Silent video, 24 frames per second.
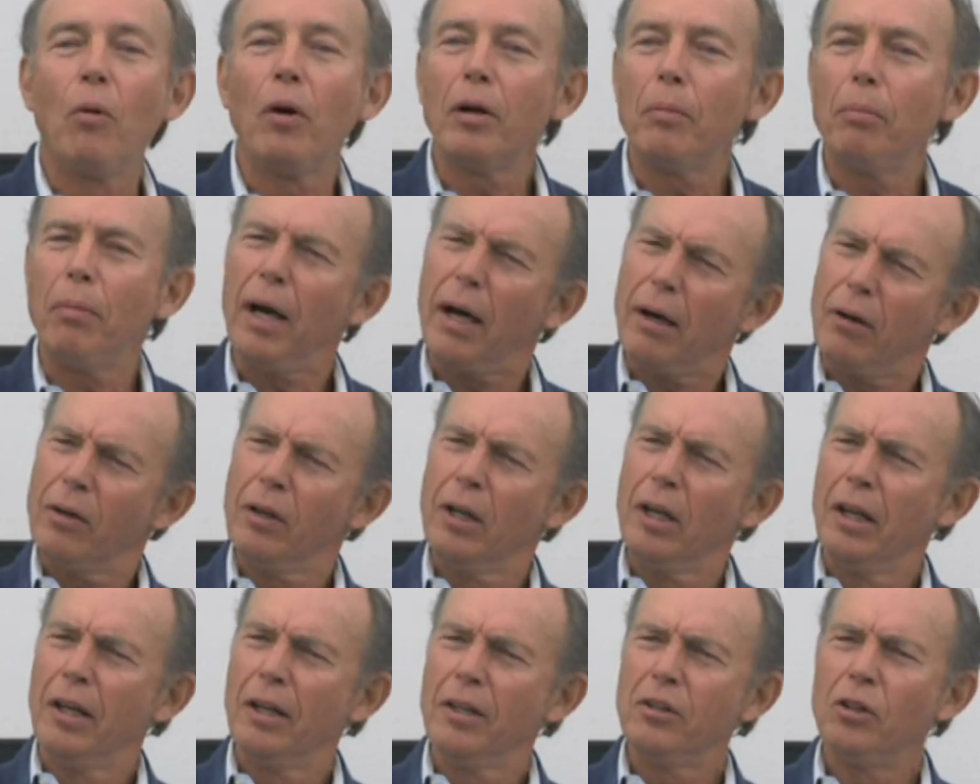what about
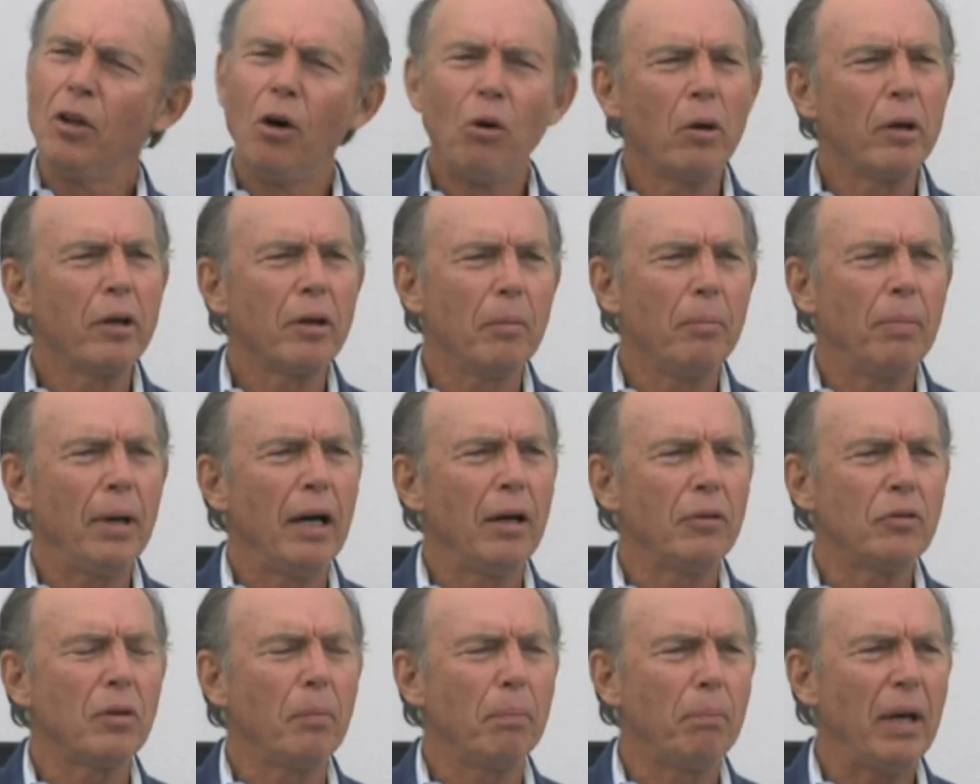knowing
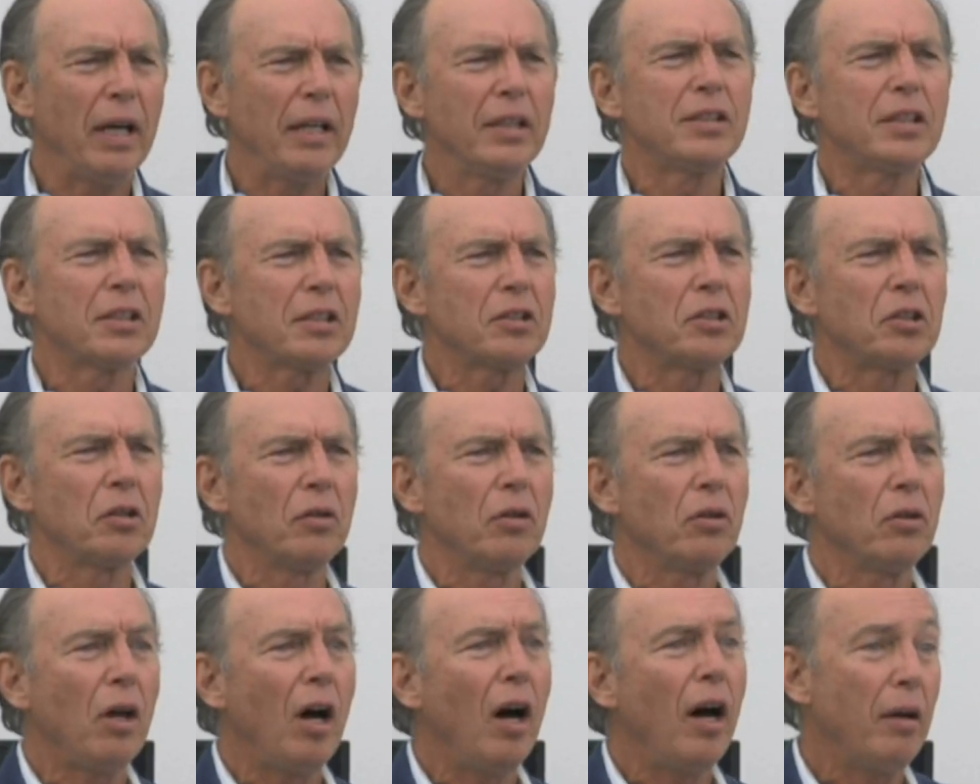about the basics of
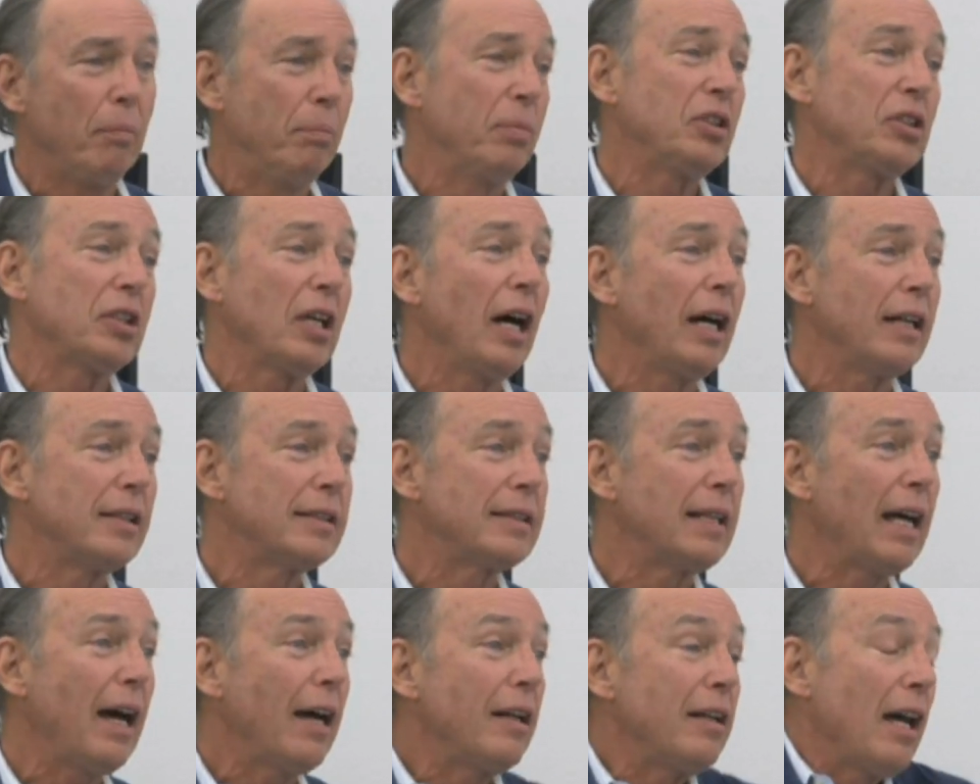the law. And besides
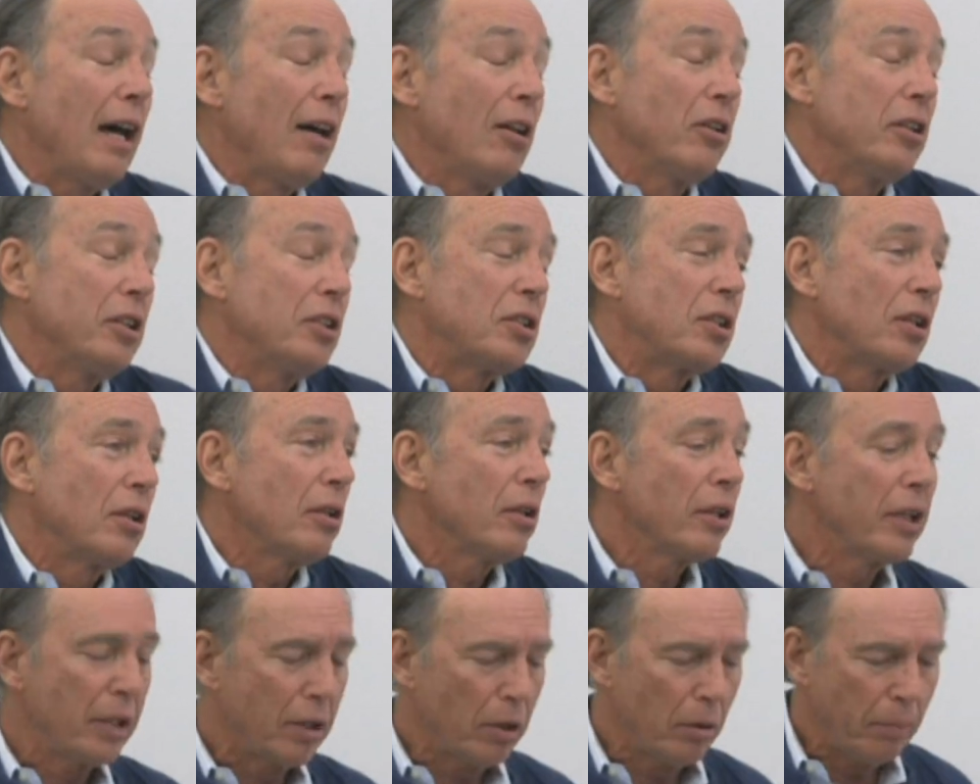that, not only is it
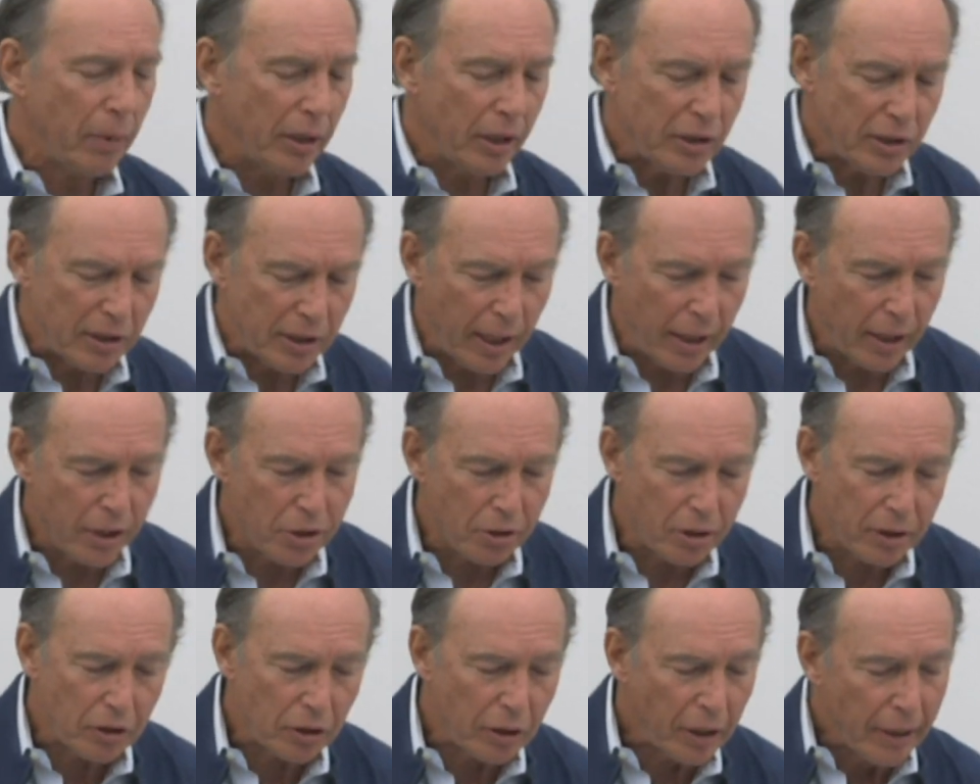illegal, but it's
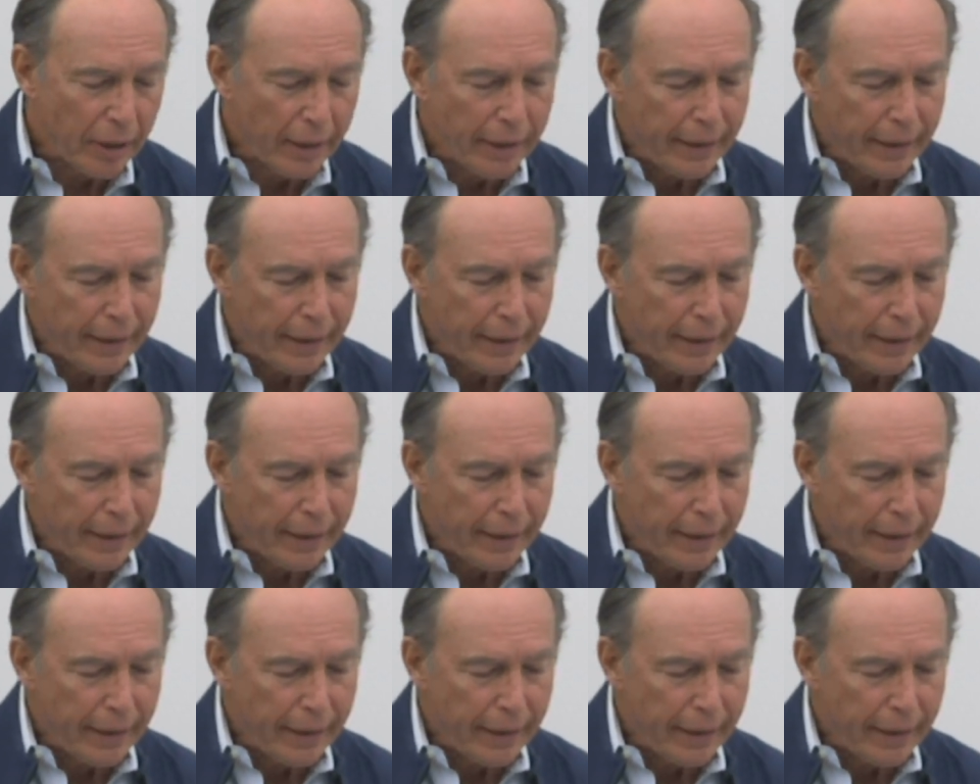dangerous.